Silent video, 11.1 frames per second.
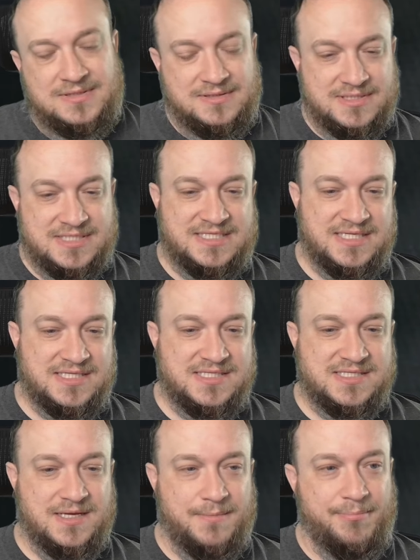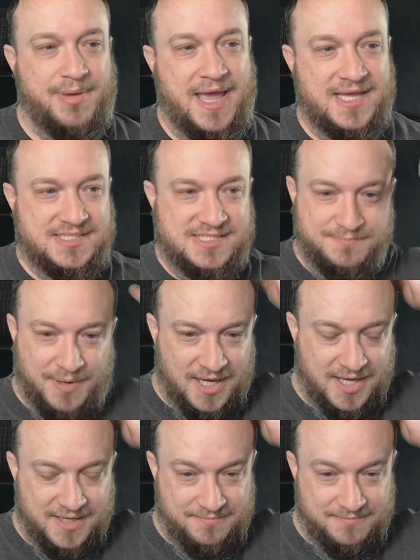6 is in a bad spot.